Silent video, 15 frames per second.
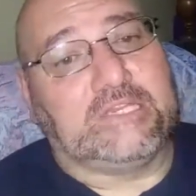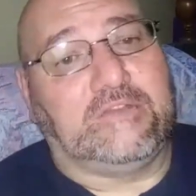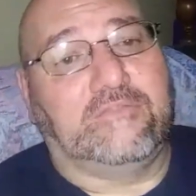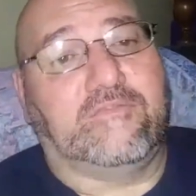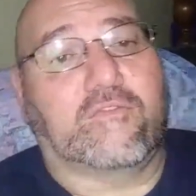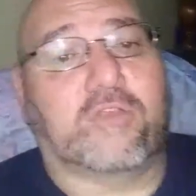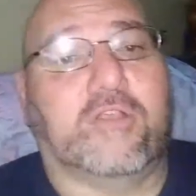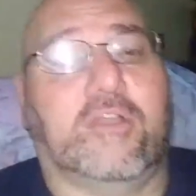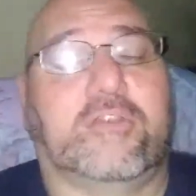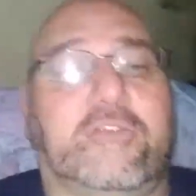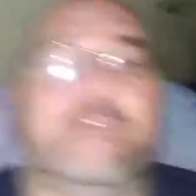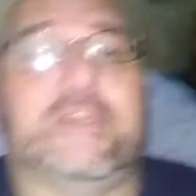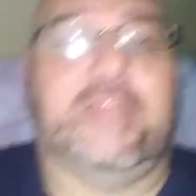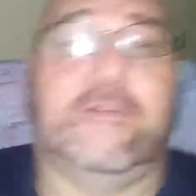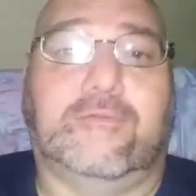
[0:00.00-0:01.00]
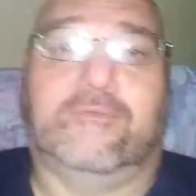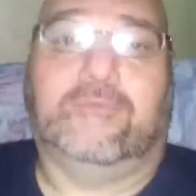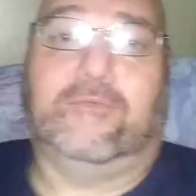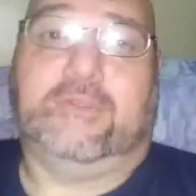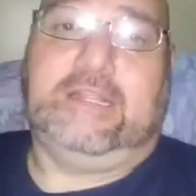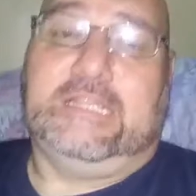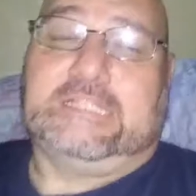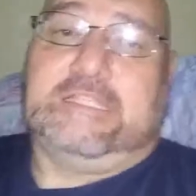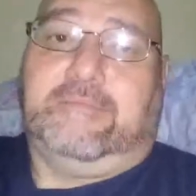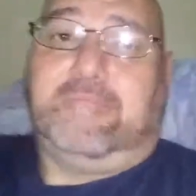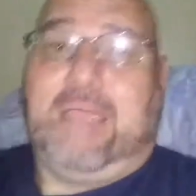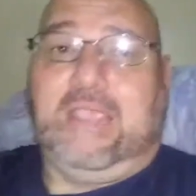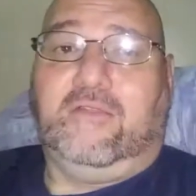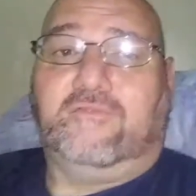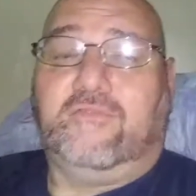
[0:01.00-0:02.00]
the 400, that really is the
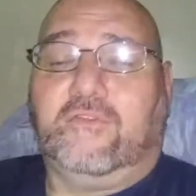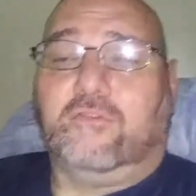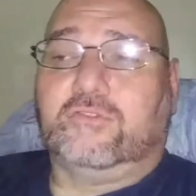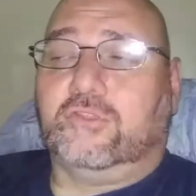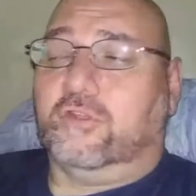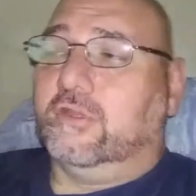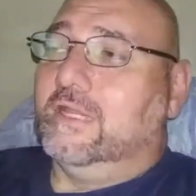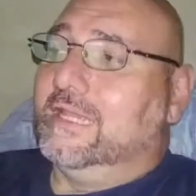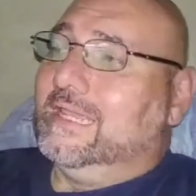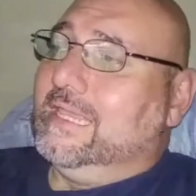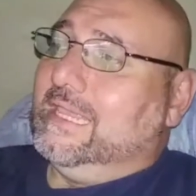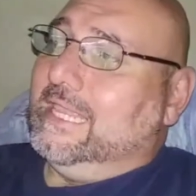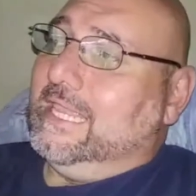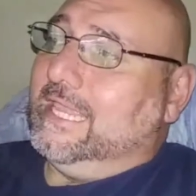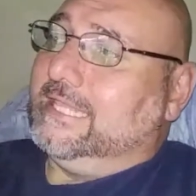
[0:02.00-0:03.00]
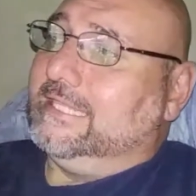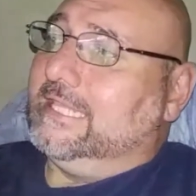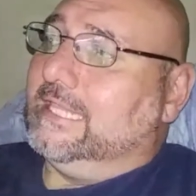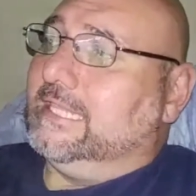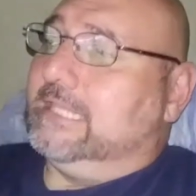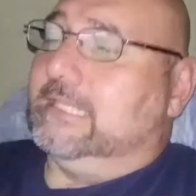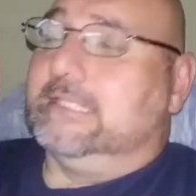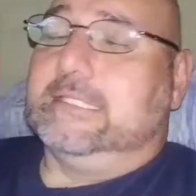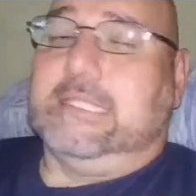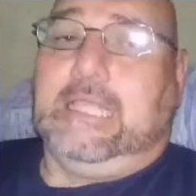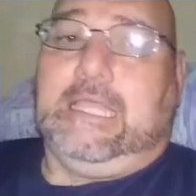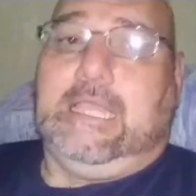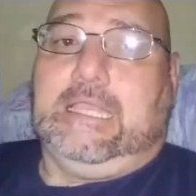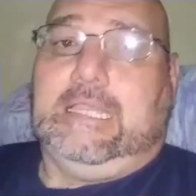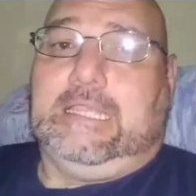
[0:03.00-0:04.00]
main filter. It didn't.
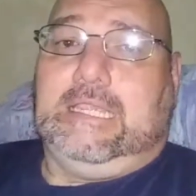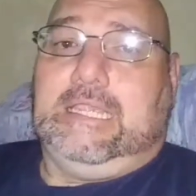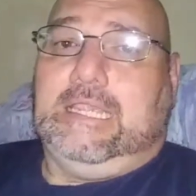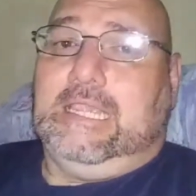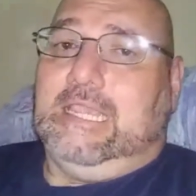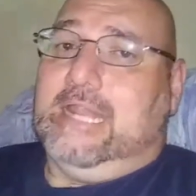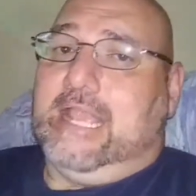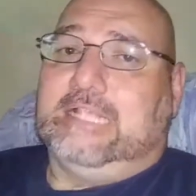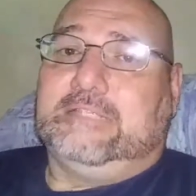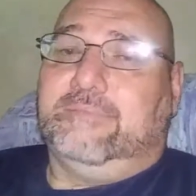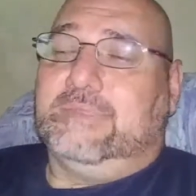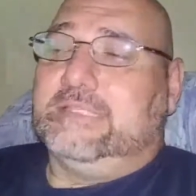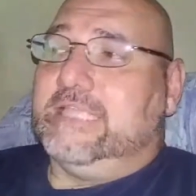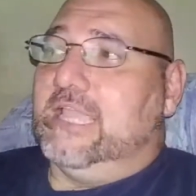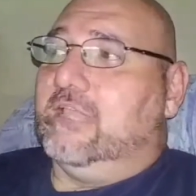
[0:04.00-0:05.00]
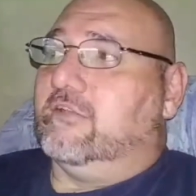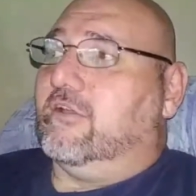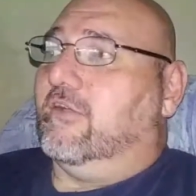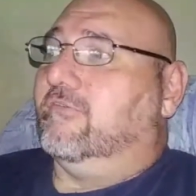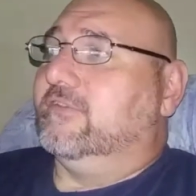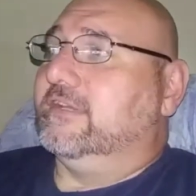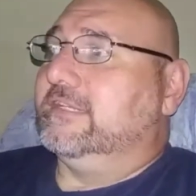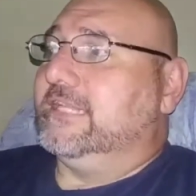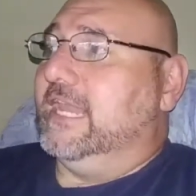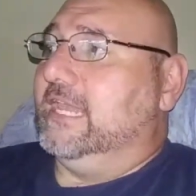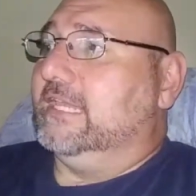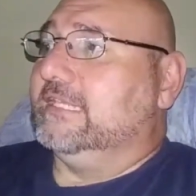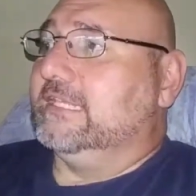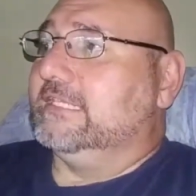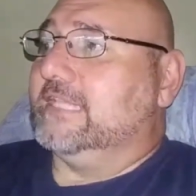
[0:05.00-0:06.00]
It hasn't been taken off in the tank
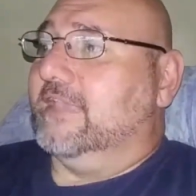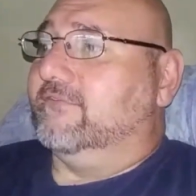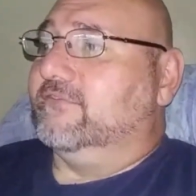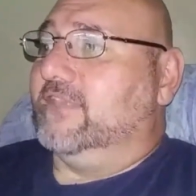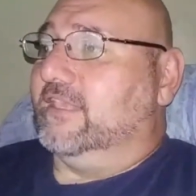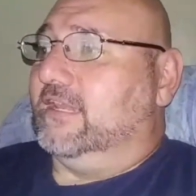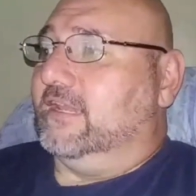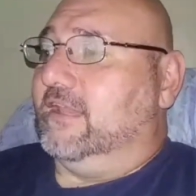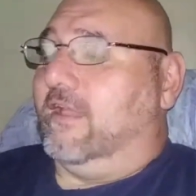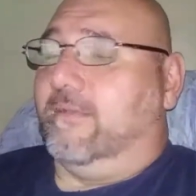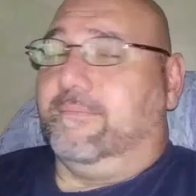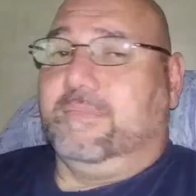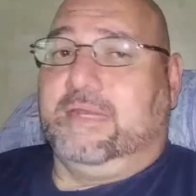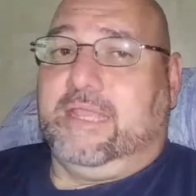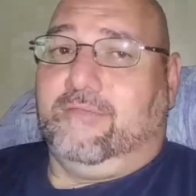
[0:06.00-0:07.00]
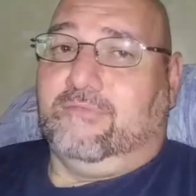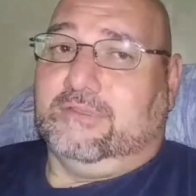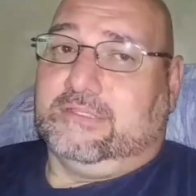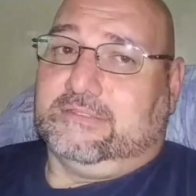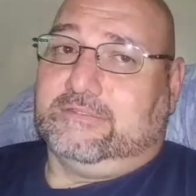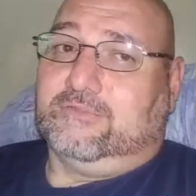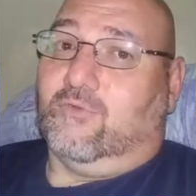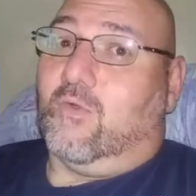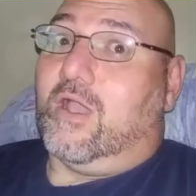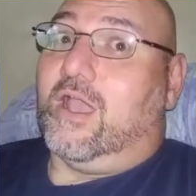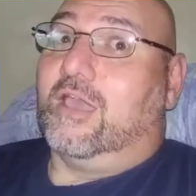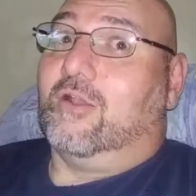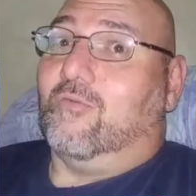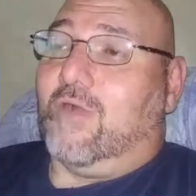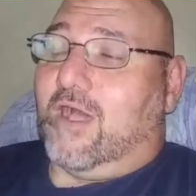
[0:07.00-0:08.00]
since I set it up, and that was quite
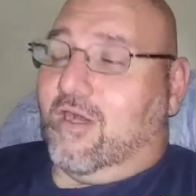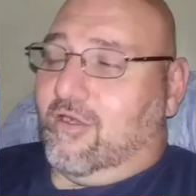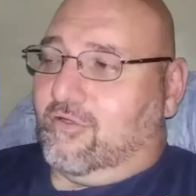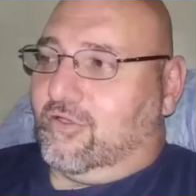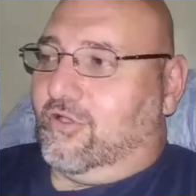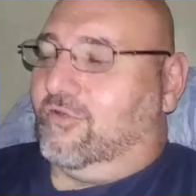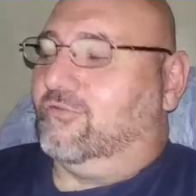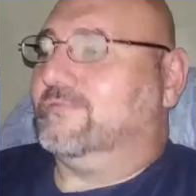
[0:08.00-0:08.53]
a while ago.